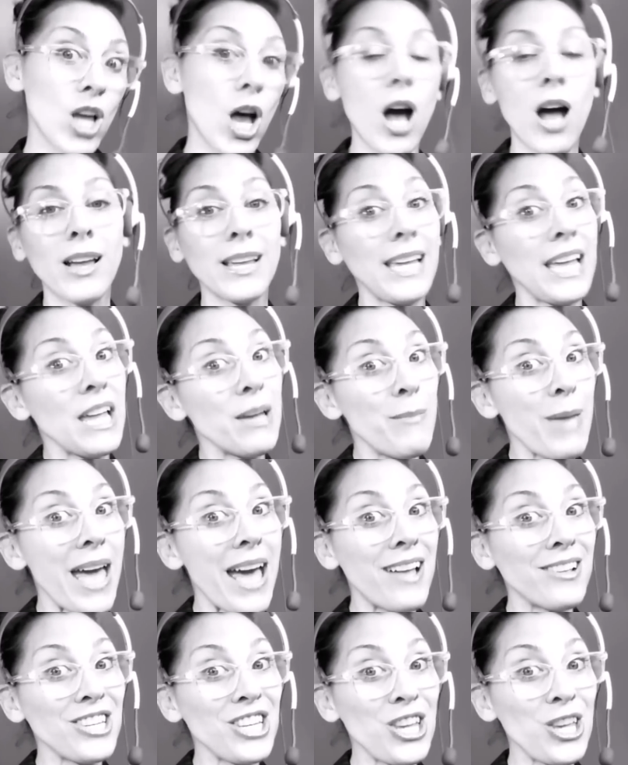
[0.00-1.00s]
talking
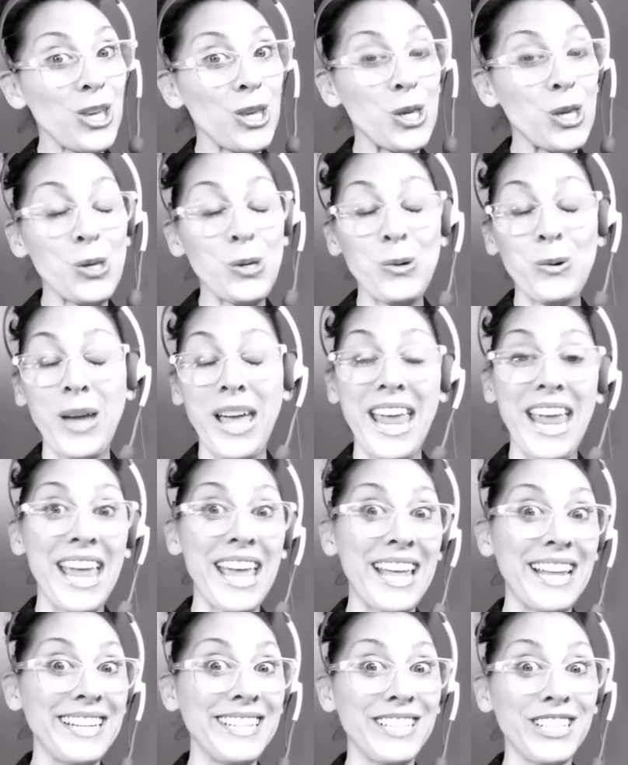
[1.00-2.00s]
about you
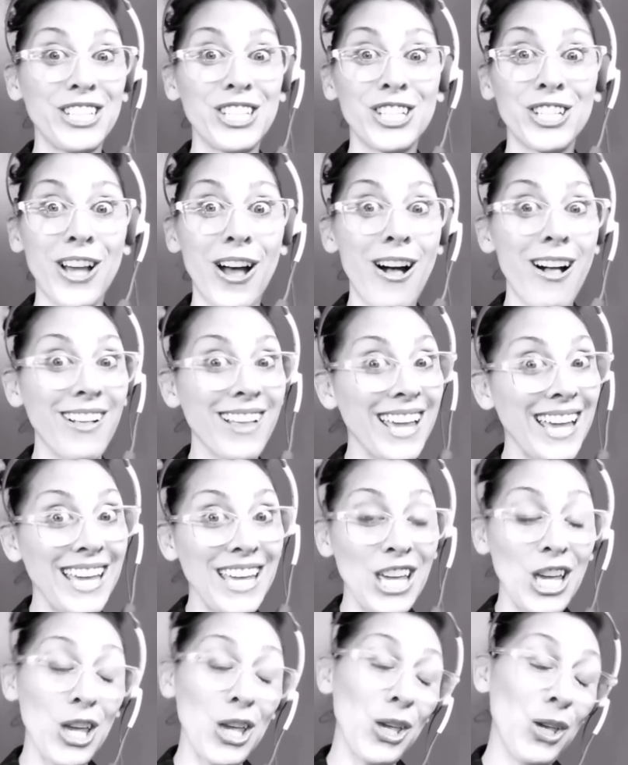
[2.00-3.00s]
and
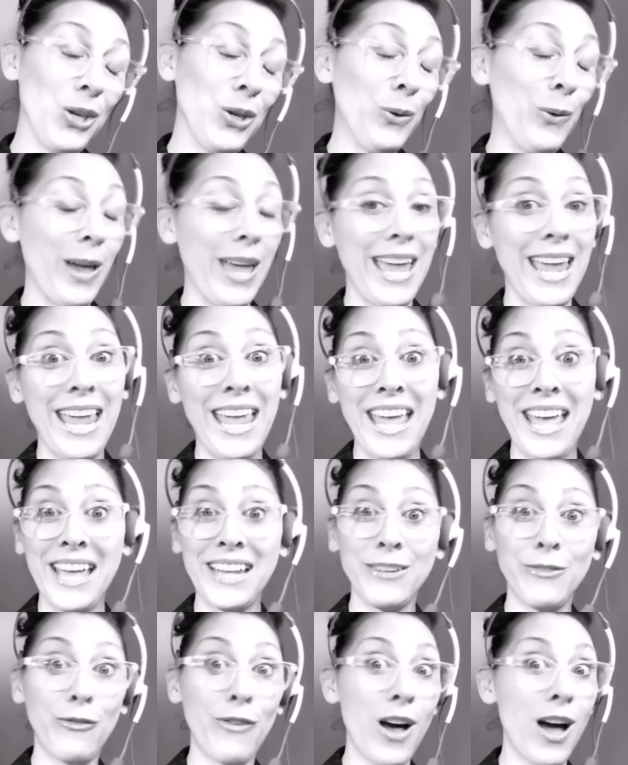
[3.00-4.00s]
stalking you
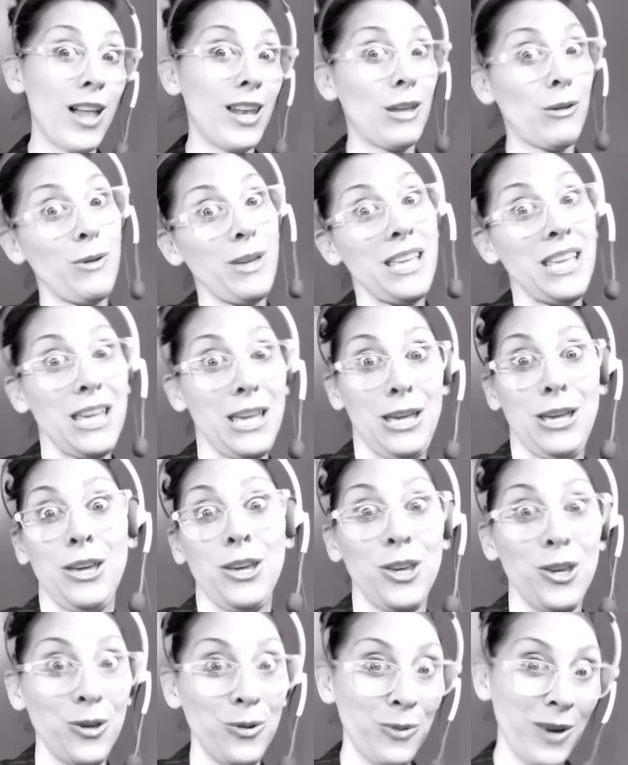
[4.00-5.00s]
and following
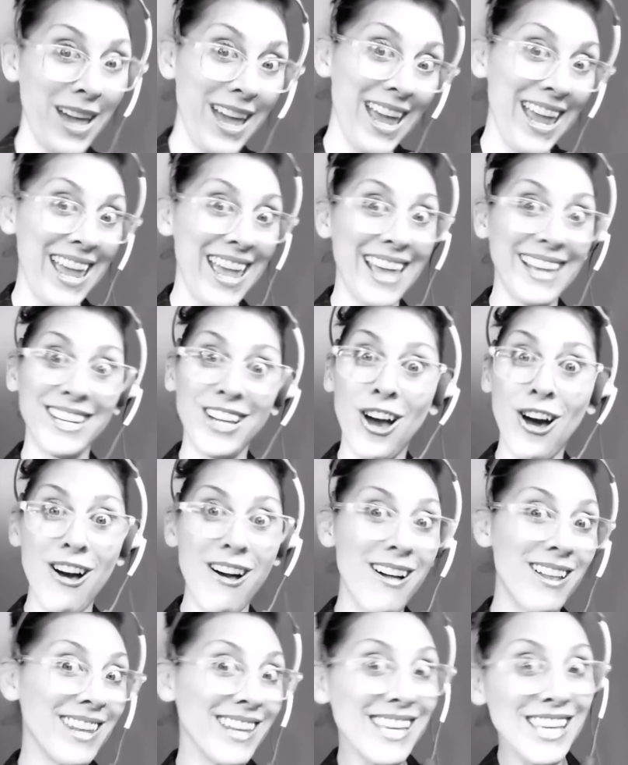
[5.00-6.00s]
you and
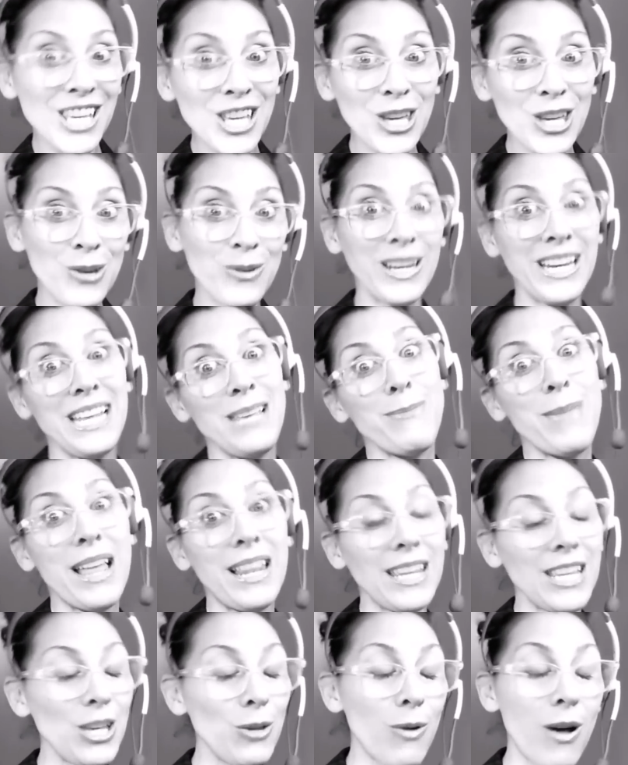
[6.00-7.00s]
calling you and
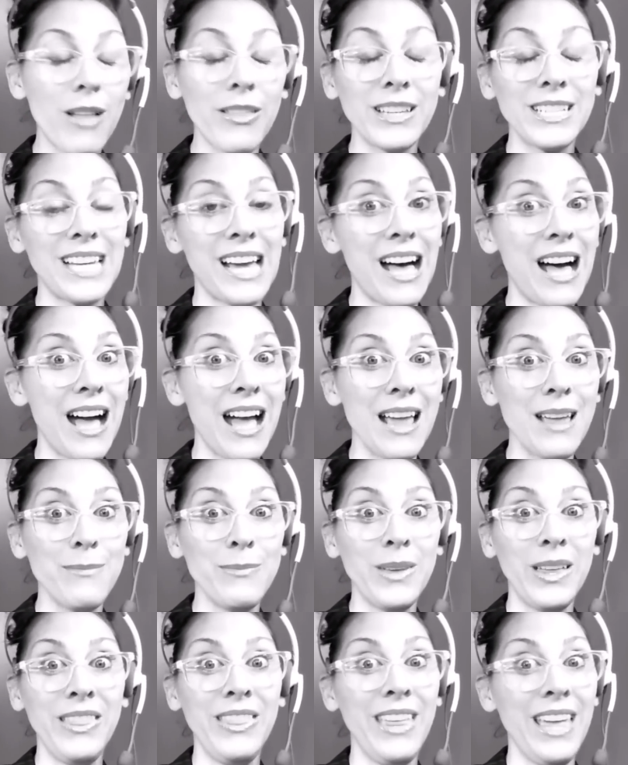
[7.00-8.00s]
emailing you all the
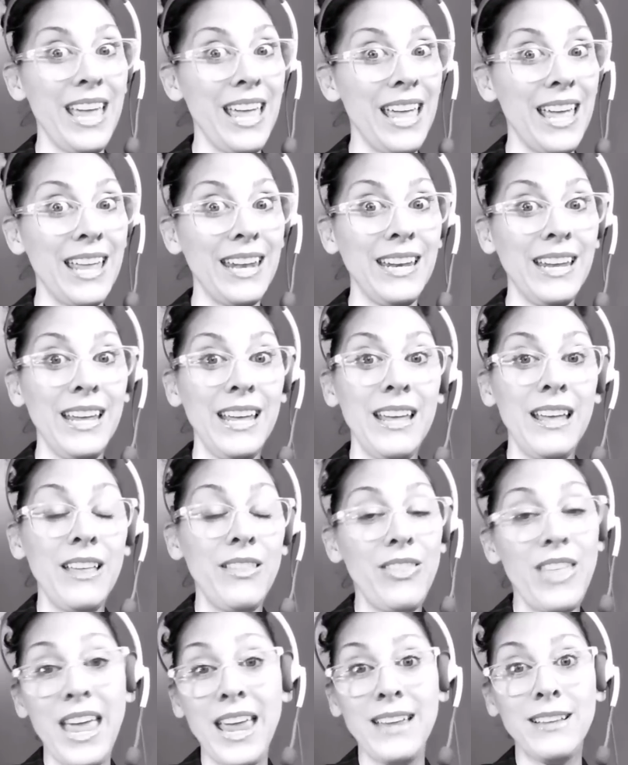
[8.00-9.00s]
time, then
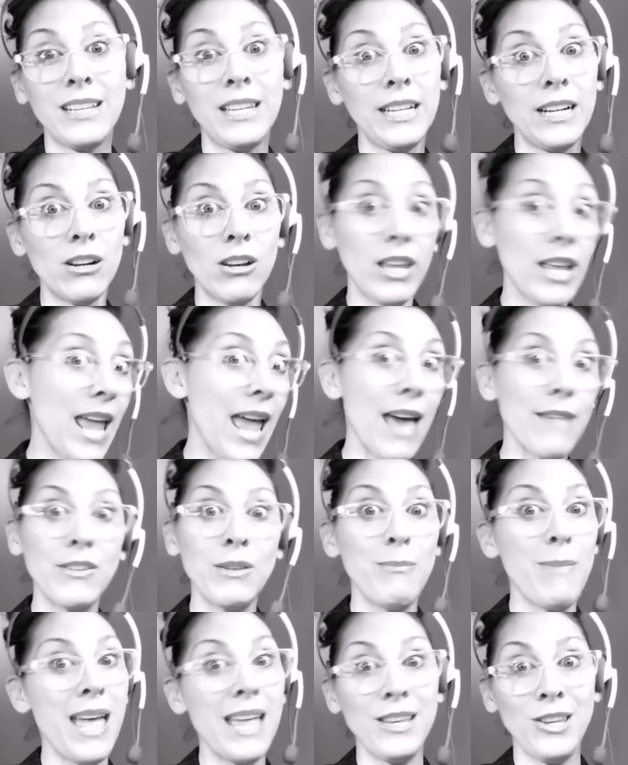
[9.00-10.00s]
they clearly
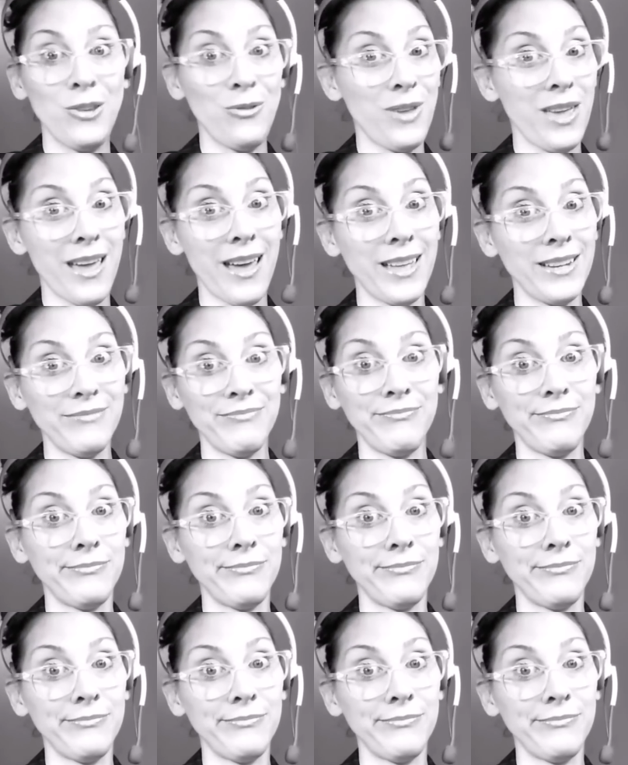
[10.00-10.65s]
haven't met you yet.